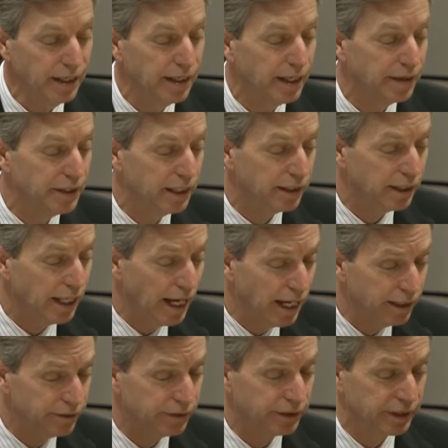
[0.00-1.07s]
And then
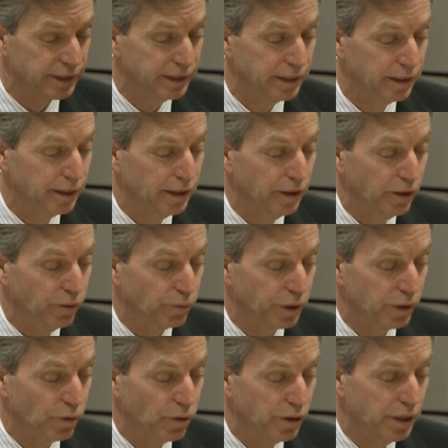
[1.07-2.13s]
lastly,
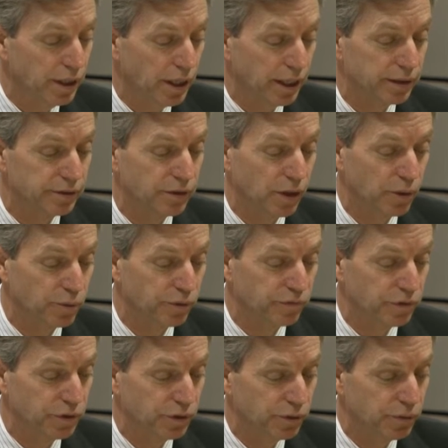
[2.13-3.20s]
we organized our
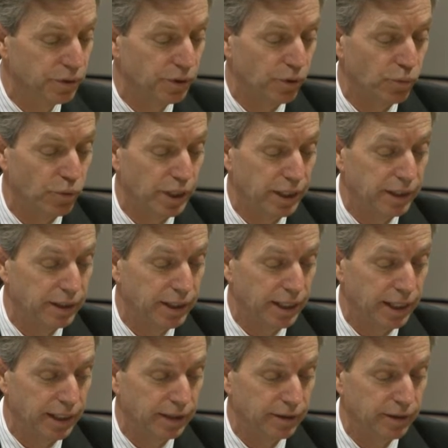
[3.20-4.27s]
review in a way
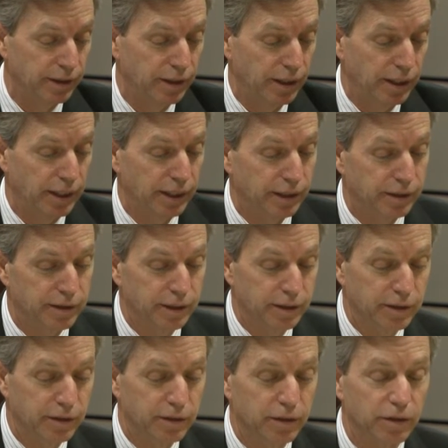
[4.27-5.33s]
that it
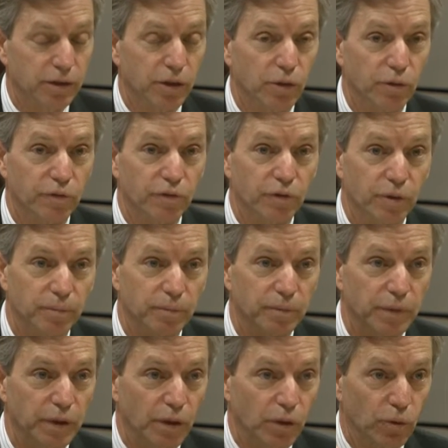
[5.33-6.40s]
didn't go
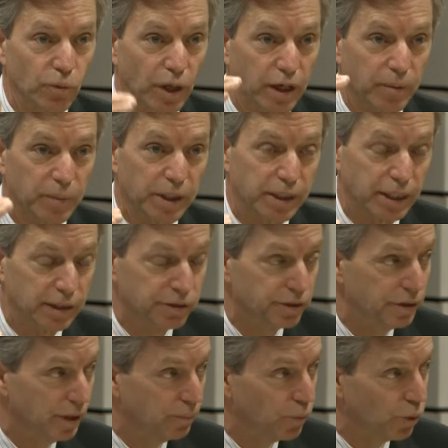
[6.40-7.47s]
from
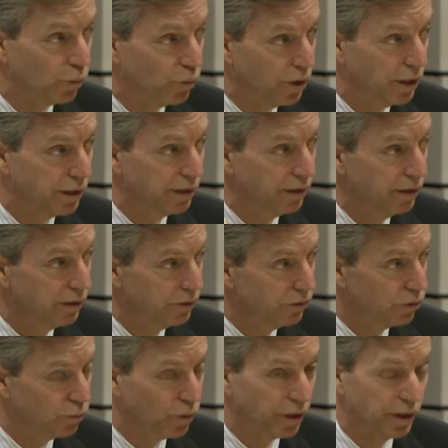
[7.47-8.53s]
recommendation number 1
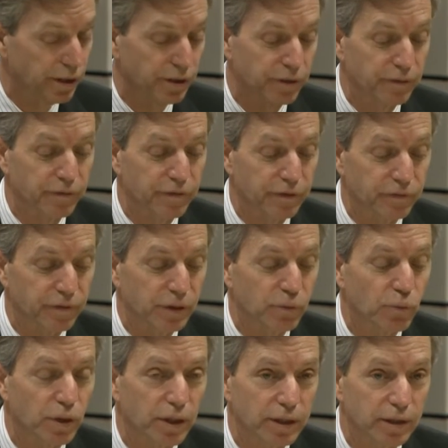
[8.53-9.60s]
to
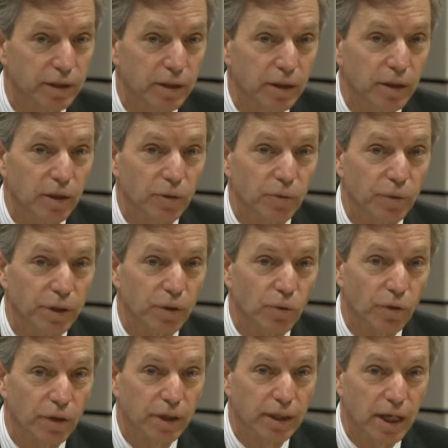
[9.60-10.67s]
151. We
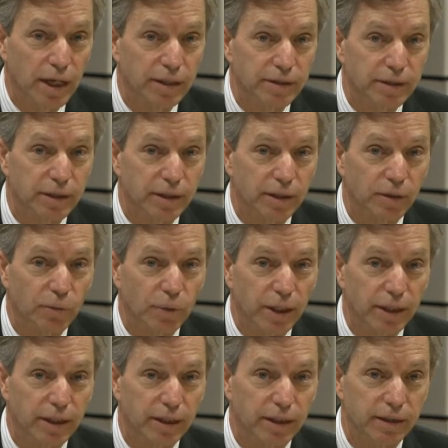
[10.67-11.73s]
organized it in a
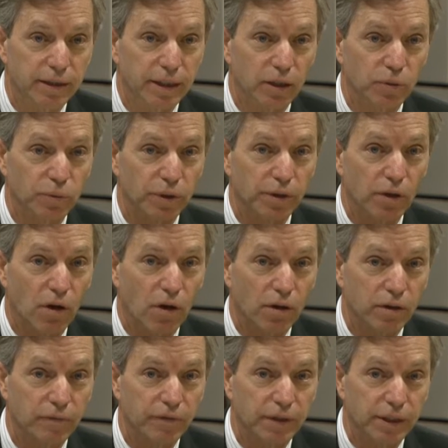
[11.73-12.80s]
way that it dealt with
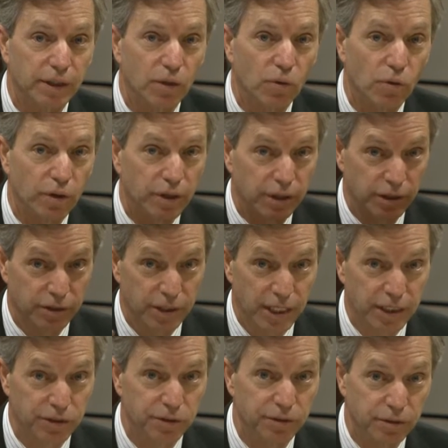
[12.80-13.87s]
all of the
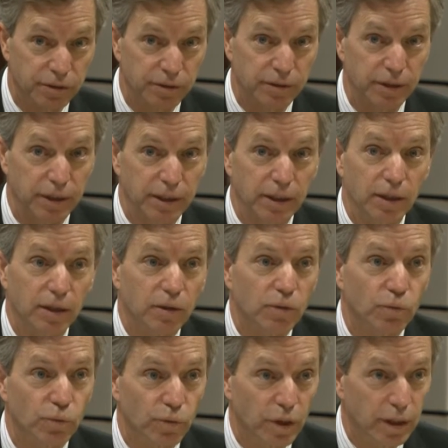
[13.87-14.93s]
organizational
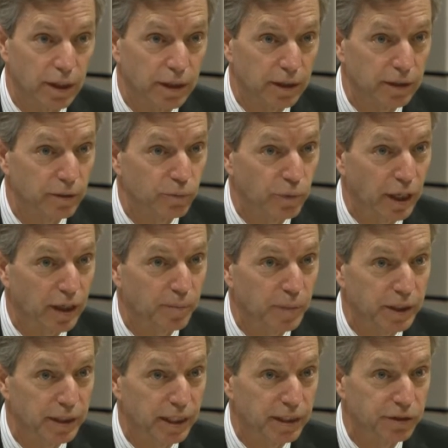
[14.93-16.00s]

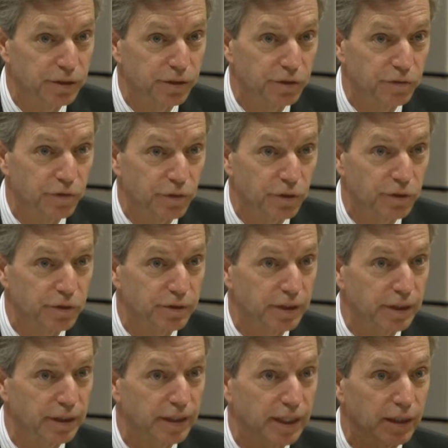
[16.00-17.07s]
recommendations first,
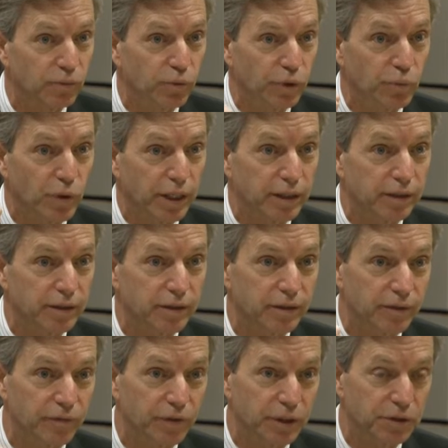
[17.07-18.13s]
and then we went
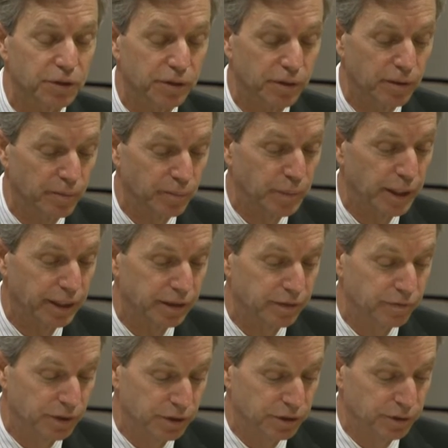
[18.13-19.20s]
division by
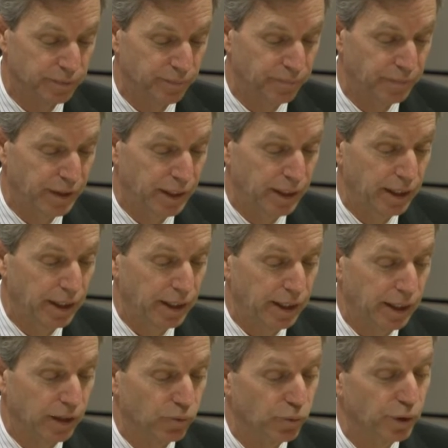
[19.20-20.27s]
division.
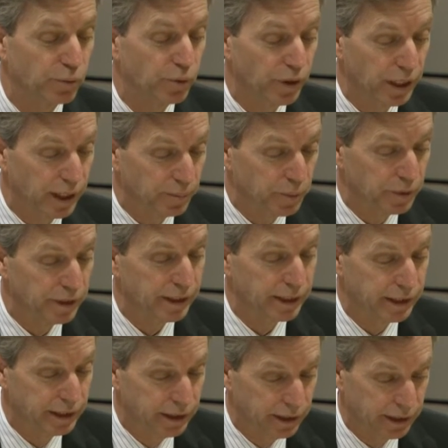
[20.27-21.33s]
And we were able,
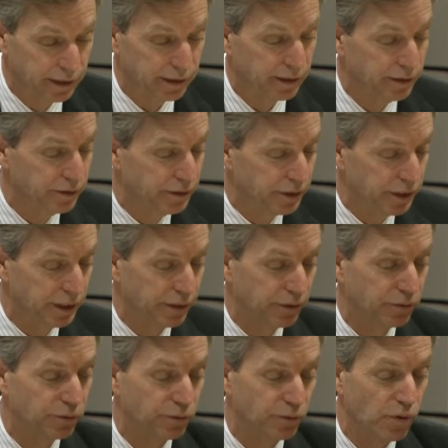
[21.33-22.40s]
again, to get
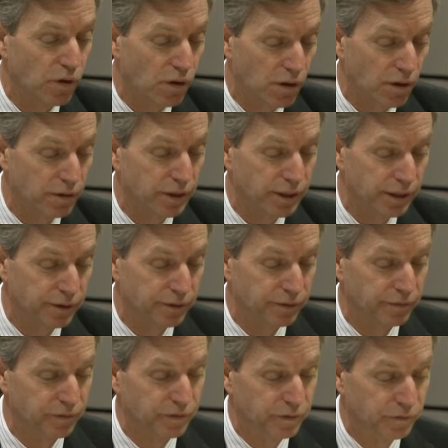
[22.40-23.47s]
through all
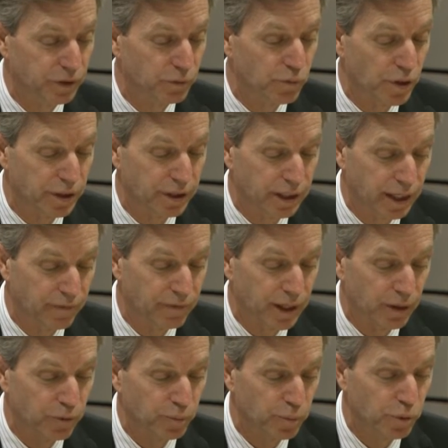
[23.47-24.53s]
151 and have
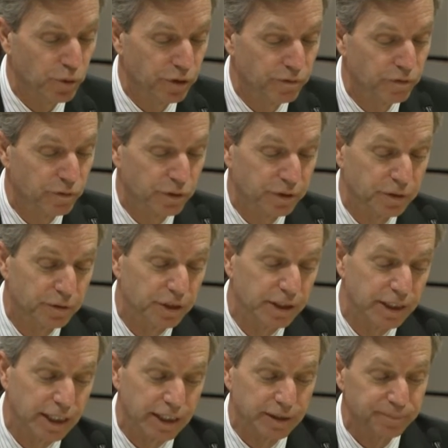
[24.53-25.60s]
that report for you
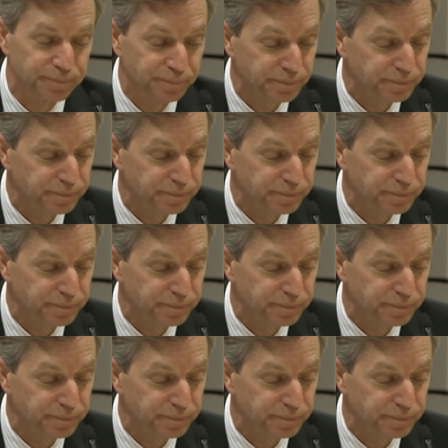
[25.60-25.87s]
today.